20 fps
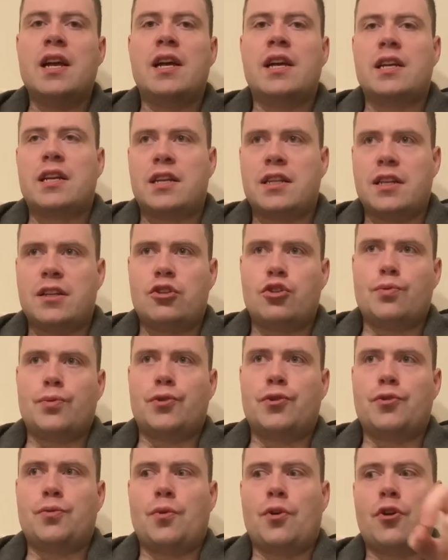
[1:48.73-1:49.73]
He did some
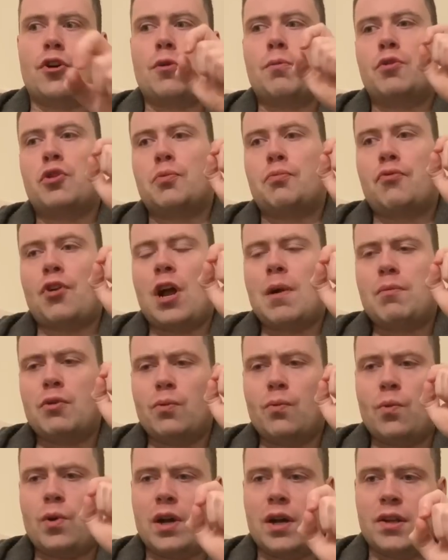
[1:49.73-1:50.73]
good work. But the
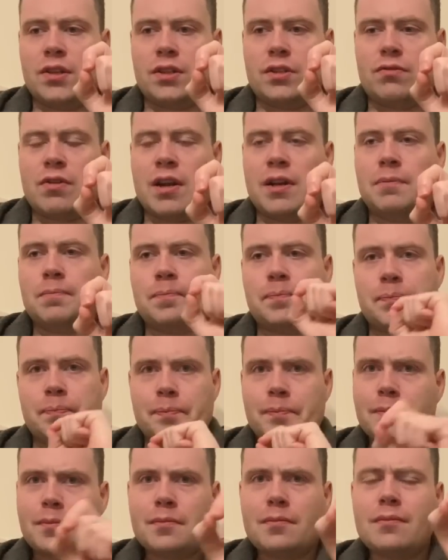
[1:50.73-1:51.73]
problem was, right,
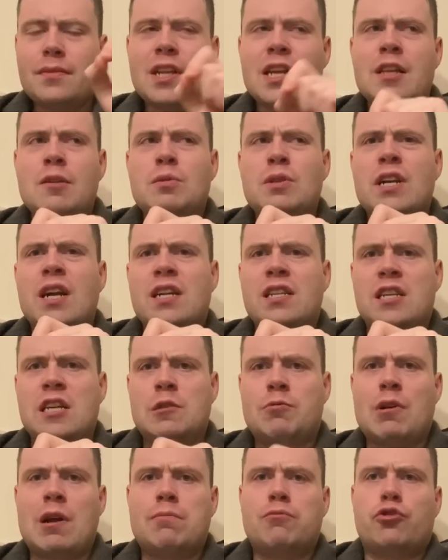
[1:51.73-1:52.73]
it was
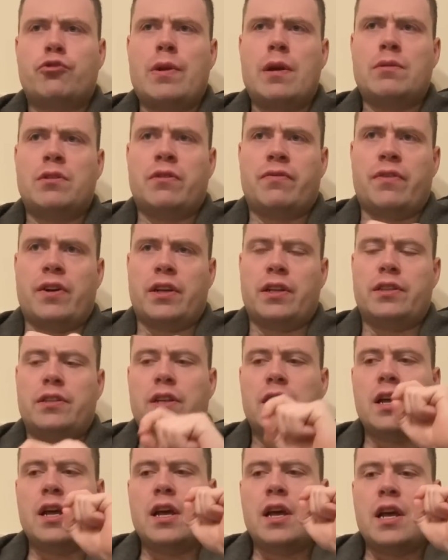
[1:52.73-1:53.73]
Garcia's problem throughout the fight.
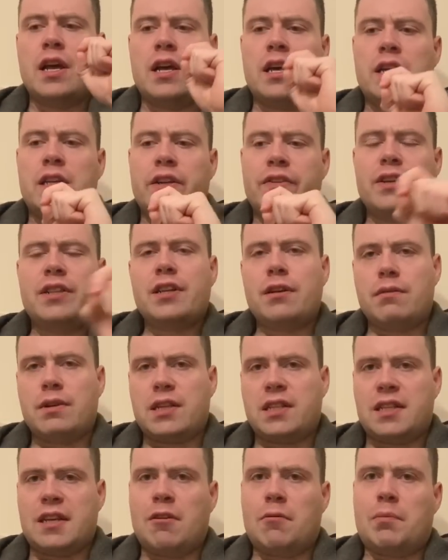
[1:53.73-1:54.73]
You're in there with a
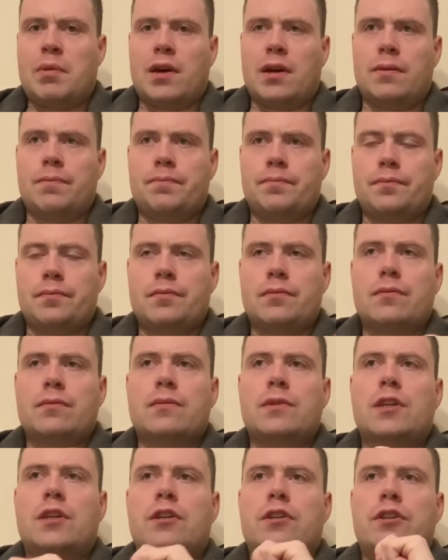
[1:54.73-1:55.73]
southpaw.
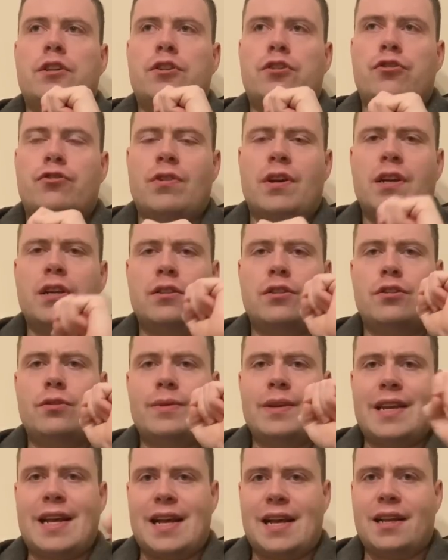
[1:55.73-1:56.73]
You're trying to
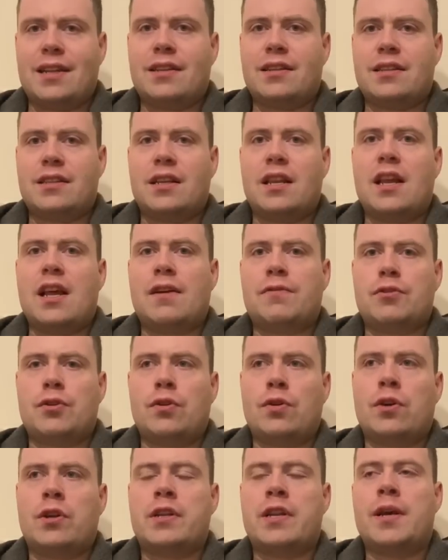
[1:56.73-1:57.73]
land the left
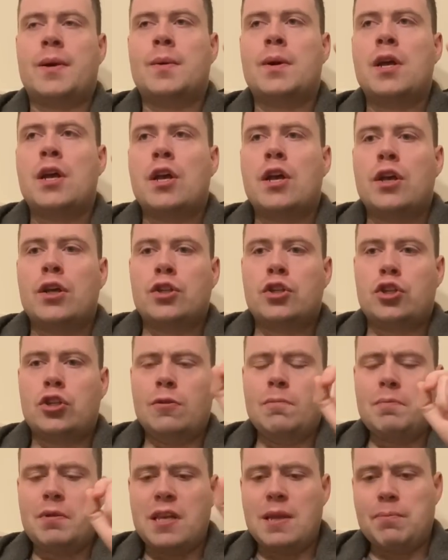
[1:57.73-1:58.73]
hook. Now,
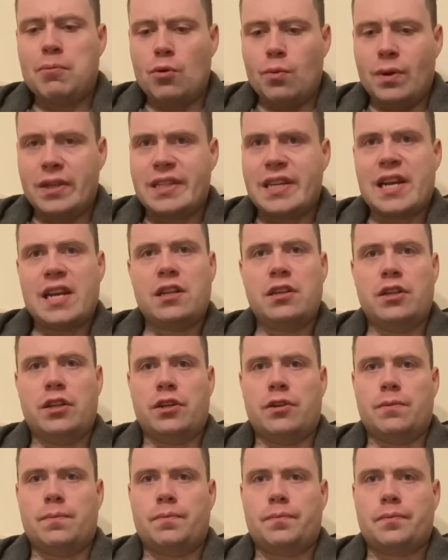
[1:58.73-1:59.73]
some people will tell
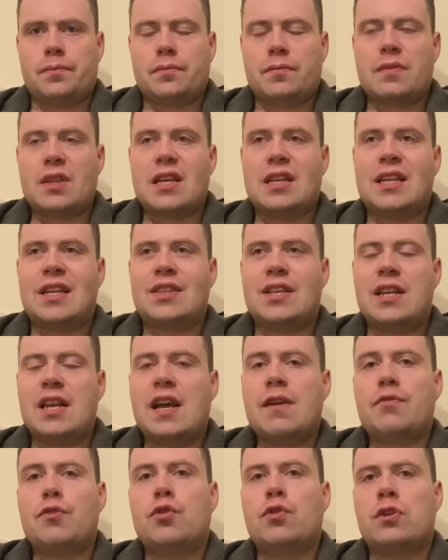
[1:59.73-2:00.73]
you that the
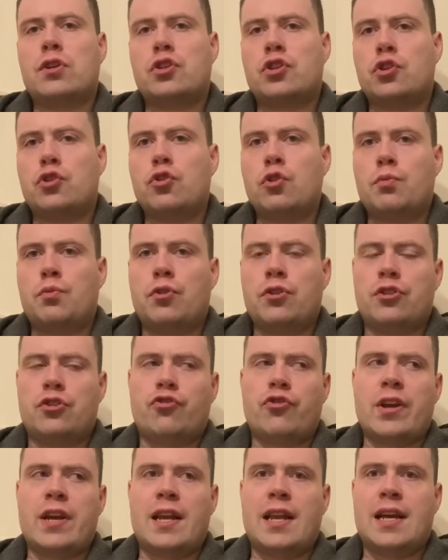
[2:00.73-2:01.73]
left hook is a good punch to
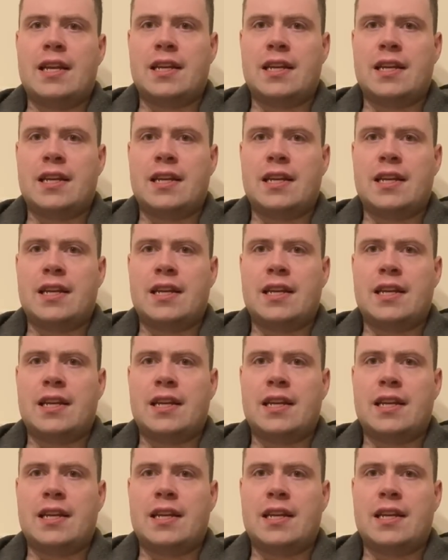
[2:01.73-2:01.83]
try and land